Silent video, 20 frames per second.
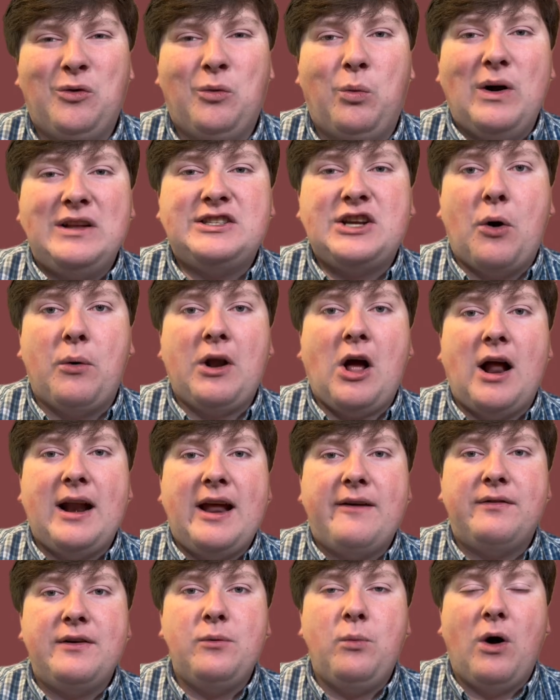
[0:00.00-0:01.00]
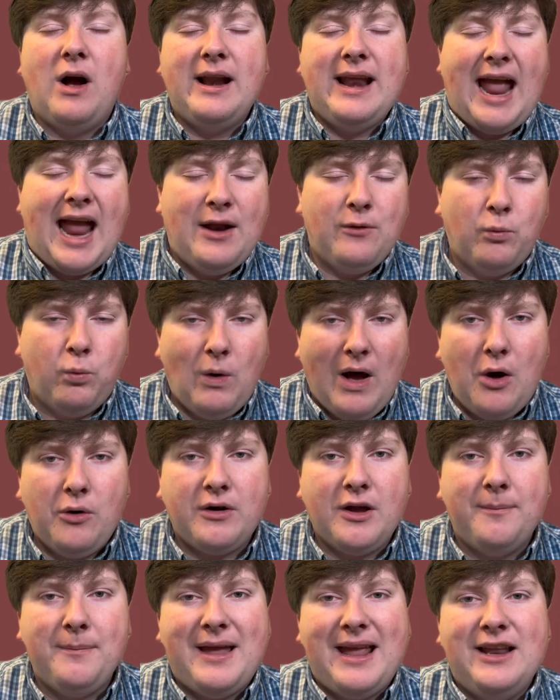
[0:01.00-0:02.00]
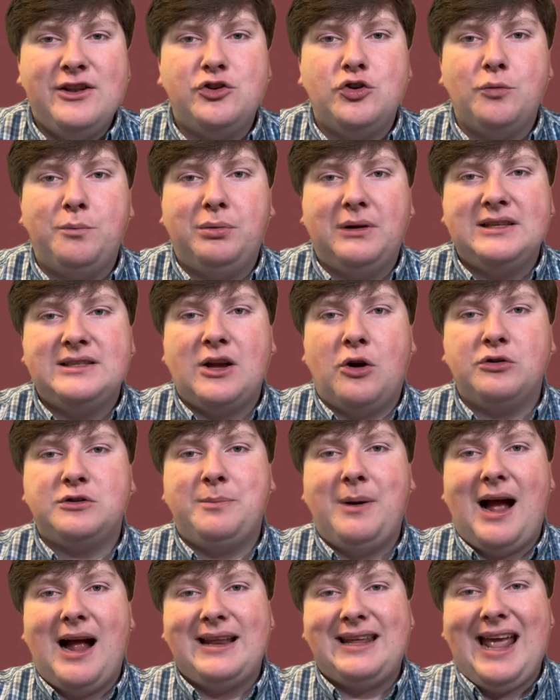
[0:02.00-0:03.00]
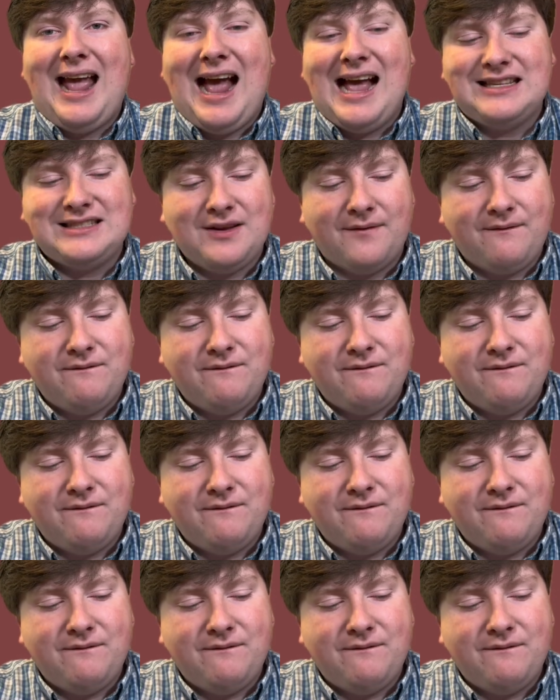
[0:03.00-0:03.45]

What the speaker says: What's going on, everyone, and welcome into Plaisance Podcast,